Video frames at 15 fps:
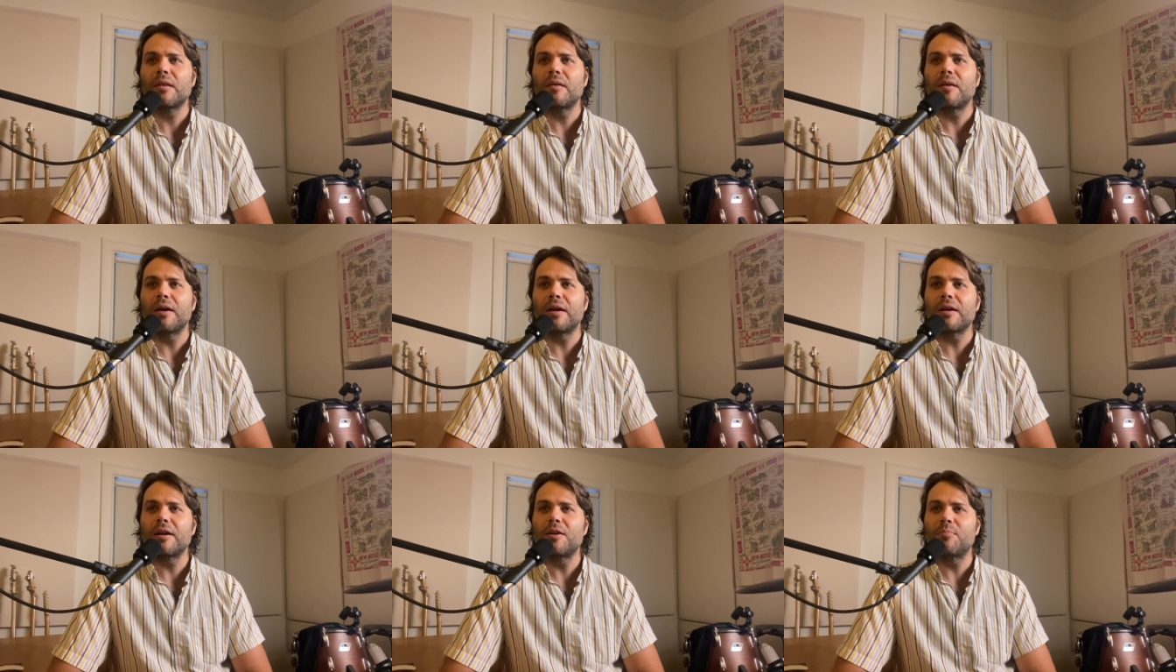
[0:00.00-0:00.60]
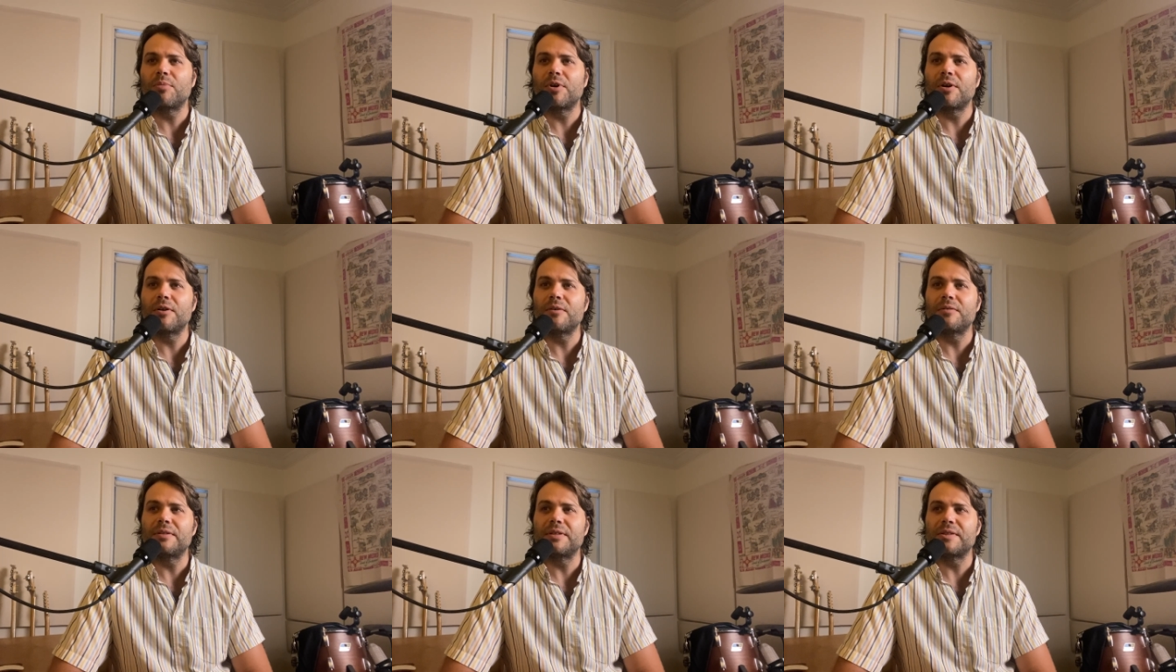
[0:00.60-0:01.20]
I kind of
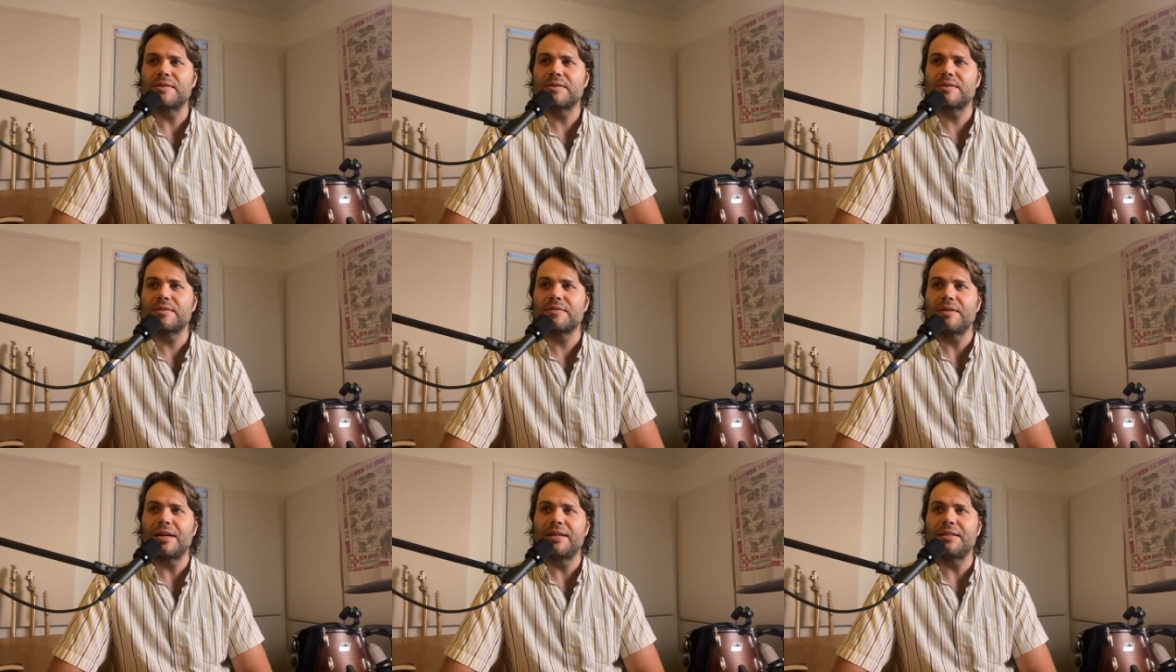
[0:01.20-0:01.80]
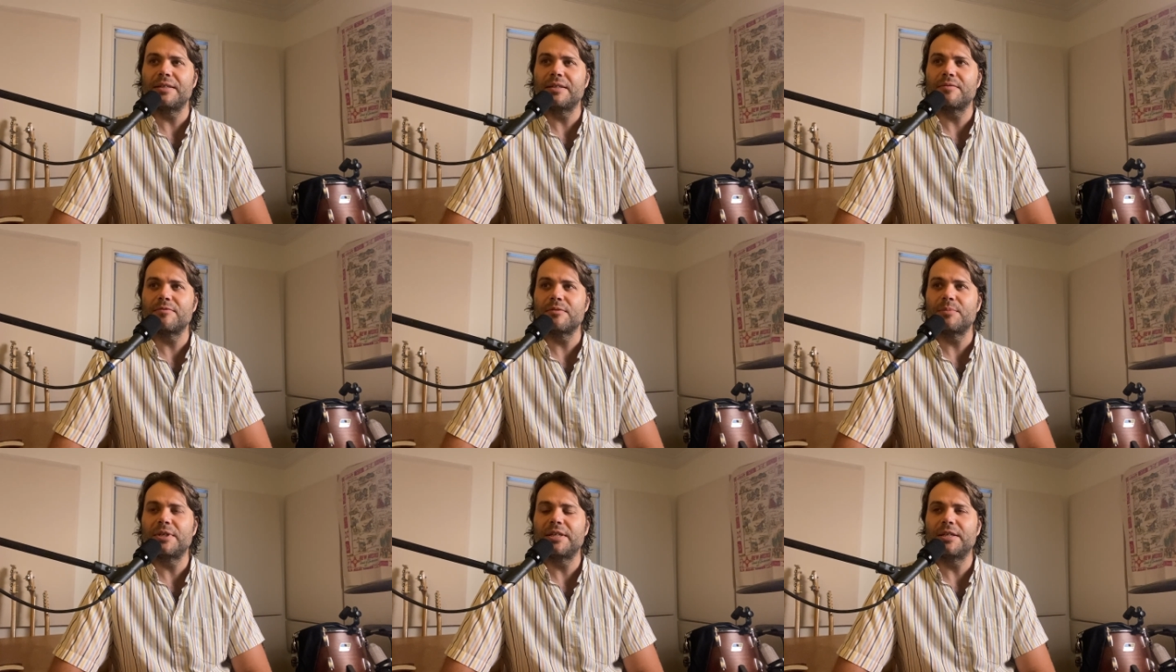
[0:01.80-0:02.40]
borrowed this idea
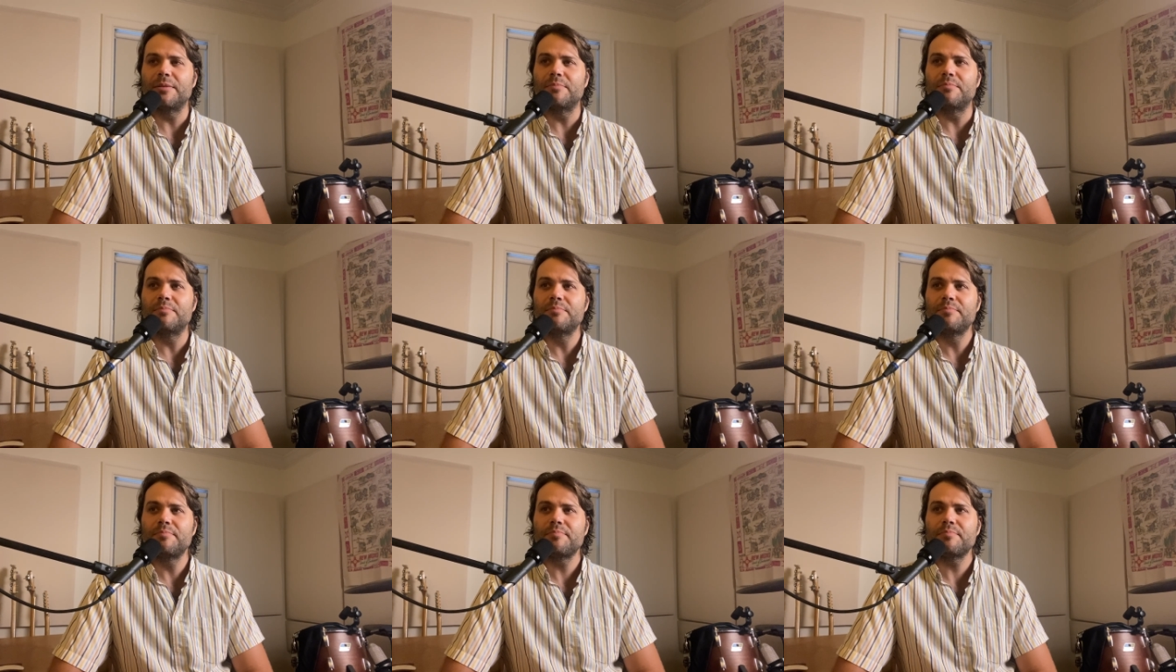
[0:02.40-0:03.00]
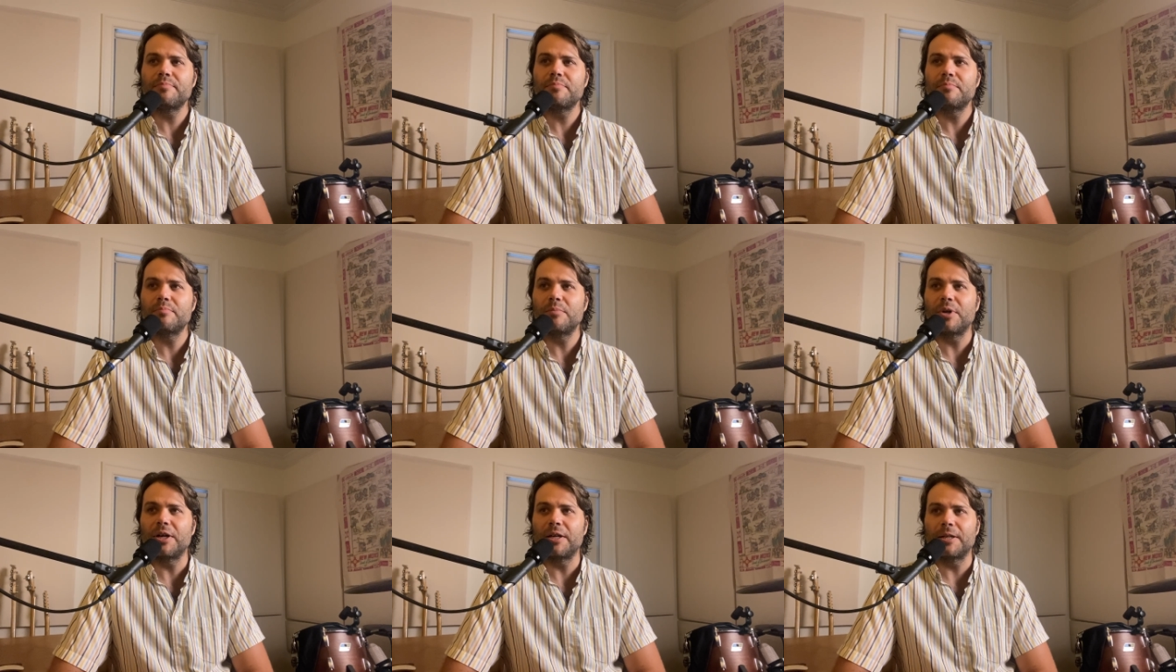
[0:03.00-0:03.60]
from him,
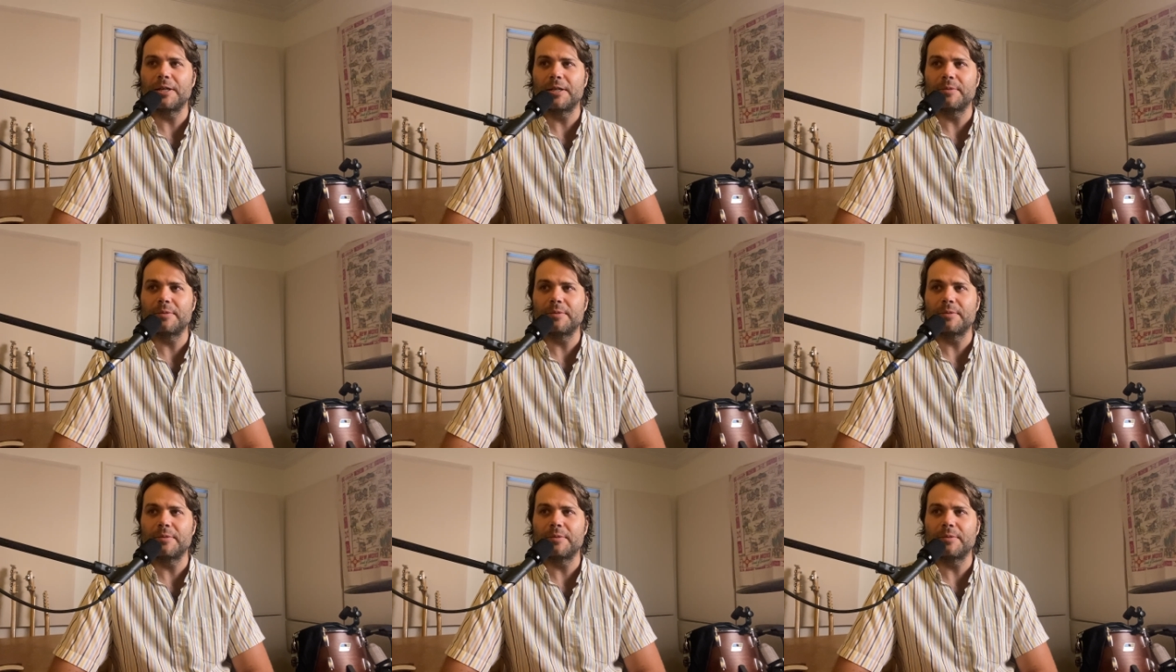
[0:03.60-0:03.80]
but